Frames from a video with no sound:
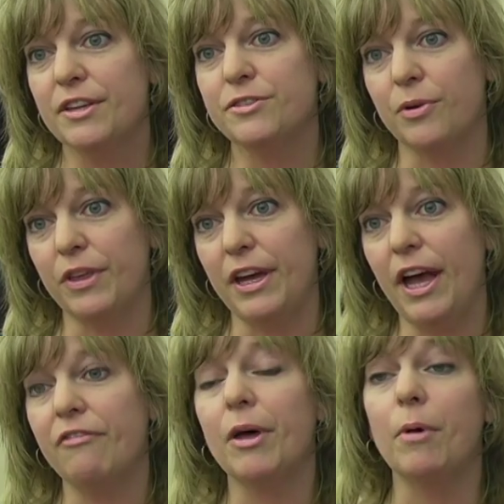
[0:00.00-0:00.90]
So they
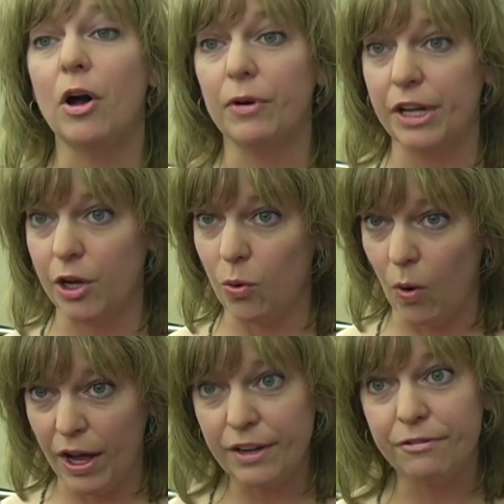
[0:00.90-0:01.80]
have them already
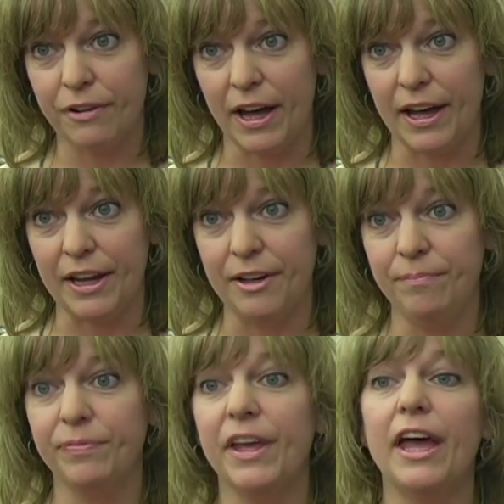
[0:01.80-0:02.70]
quantified
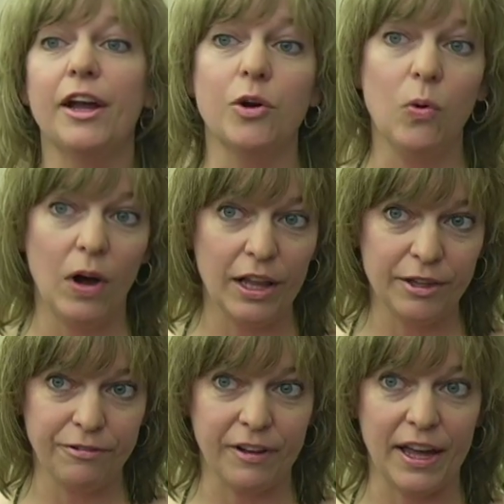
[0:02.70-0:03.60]
and
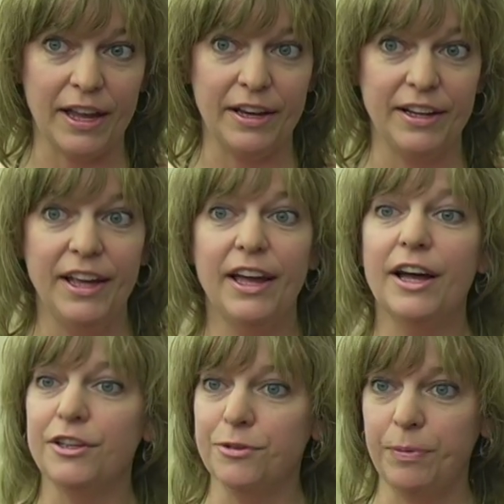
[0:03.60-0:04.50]
qualified
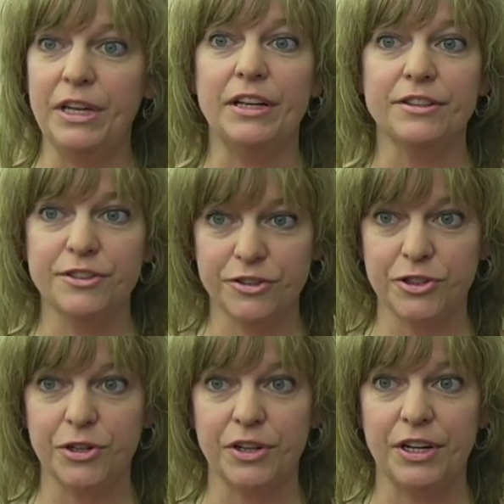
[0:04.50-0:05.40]
as being
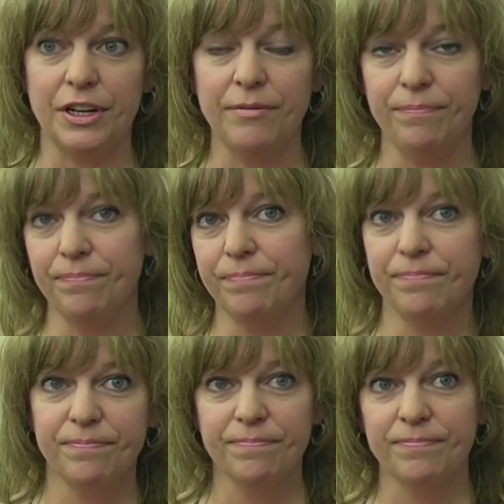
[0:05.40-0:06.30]
certain
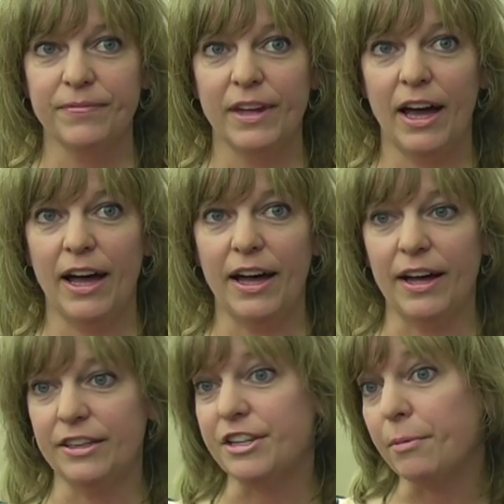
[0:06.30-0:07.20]

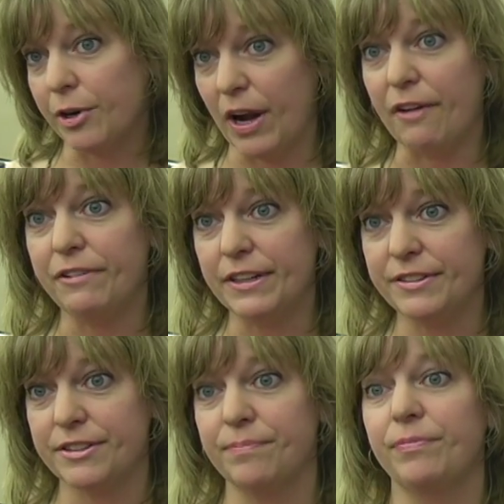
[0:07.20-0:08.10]
demographics.
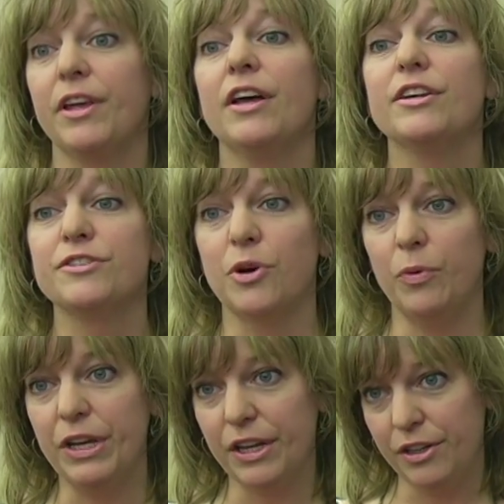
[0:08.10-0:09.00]
So we
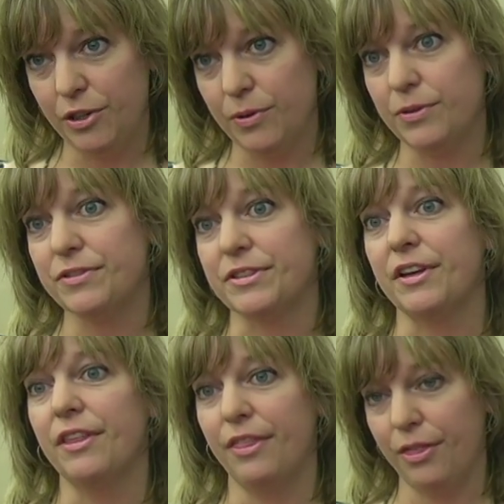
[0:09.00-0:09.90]
can use
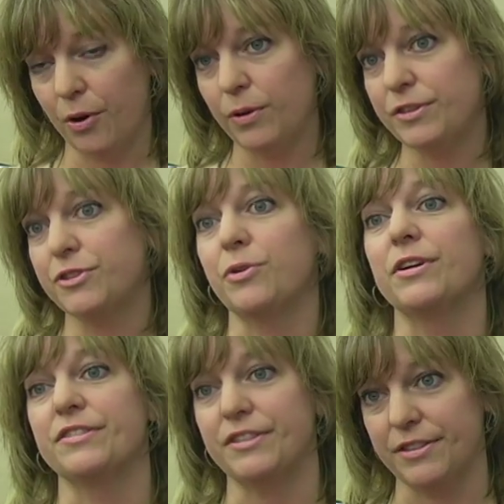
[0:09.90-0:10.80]
those
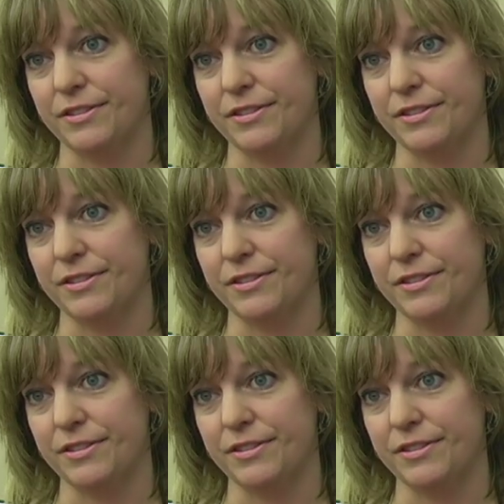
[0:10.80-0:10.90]
sources.